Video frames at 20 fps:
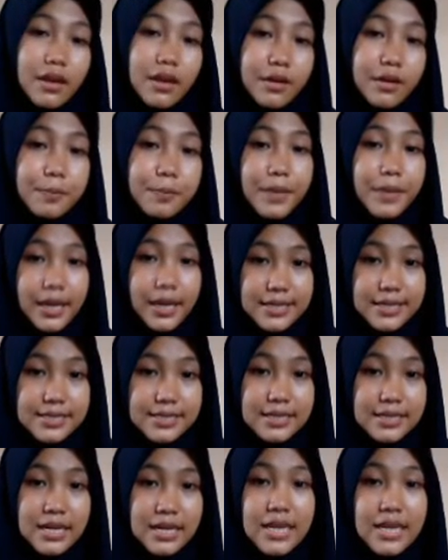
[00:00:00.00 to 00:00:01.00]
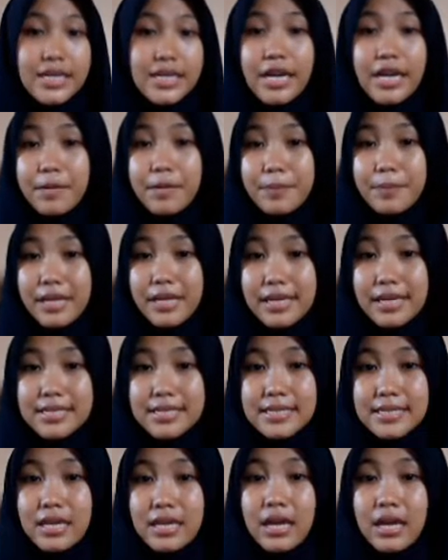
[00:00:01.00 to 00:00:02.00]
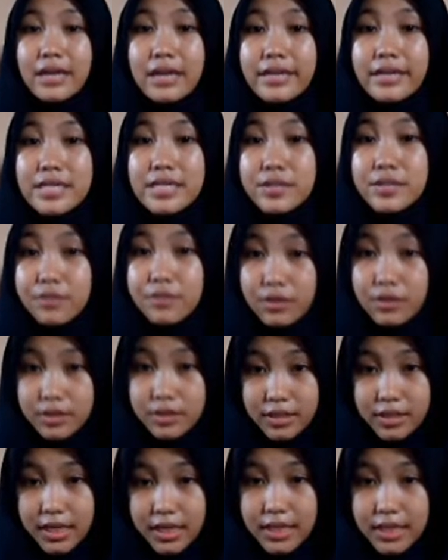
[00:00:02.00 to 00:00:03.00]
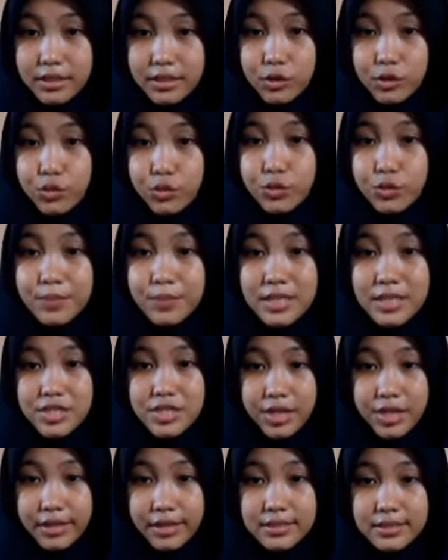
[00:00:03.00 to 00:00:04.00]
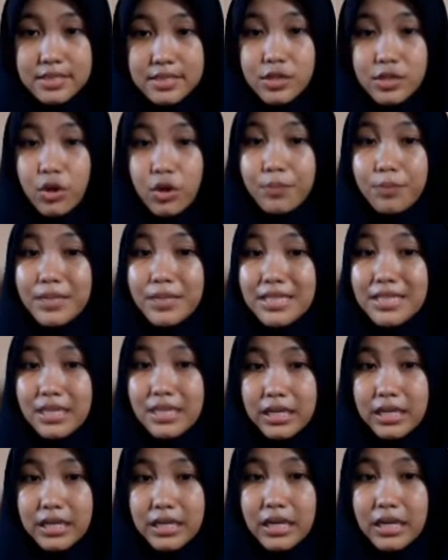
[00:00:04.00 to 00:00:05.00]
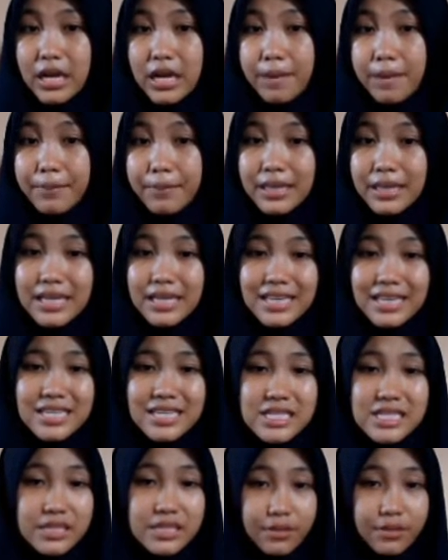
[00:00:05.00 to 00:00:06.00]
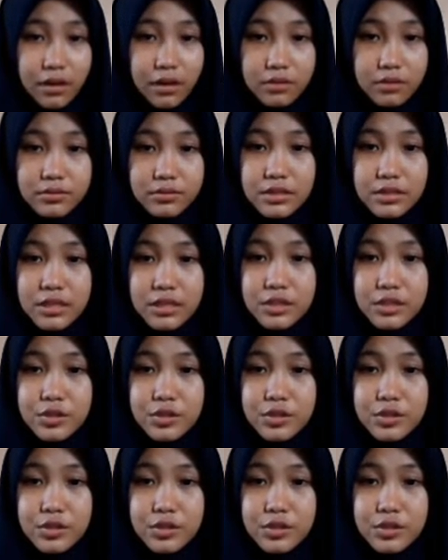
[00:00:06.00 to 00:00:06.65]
RPS. The RPS does not need to be changed completely, but it is now